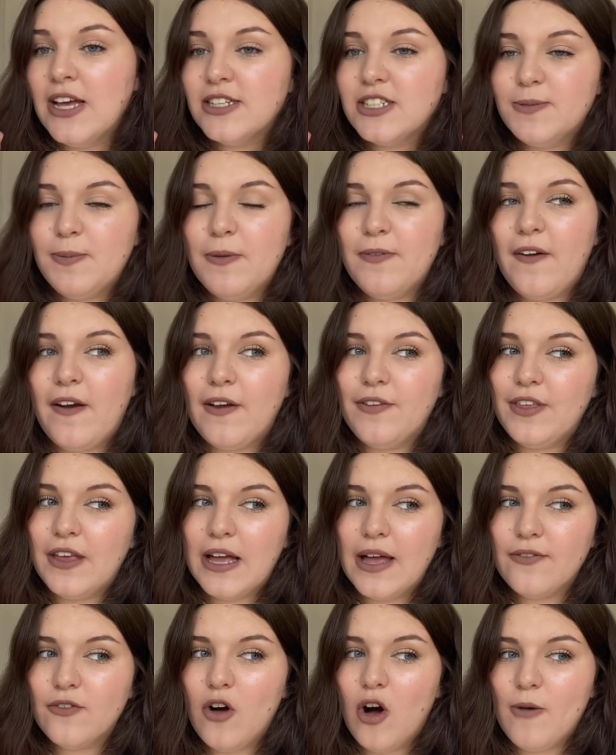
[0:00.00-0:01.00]
To be fair, I think
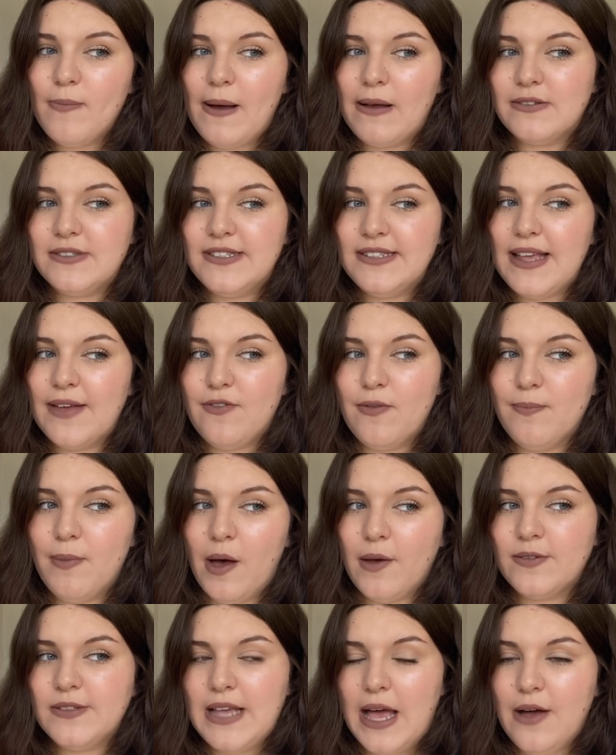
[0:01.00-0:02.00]
I've got about 7
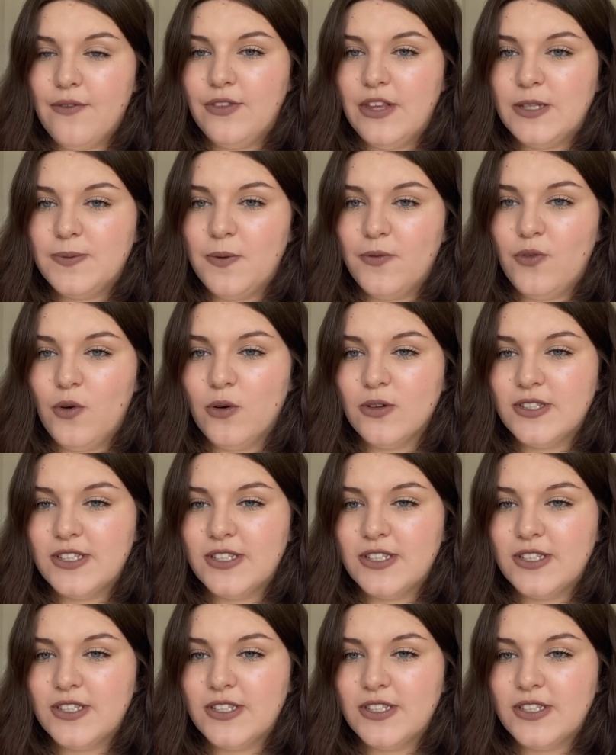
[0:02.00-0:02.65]
baths out of this before.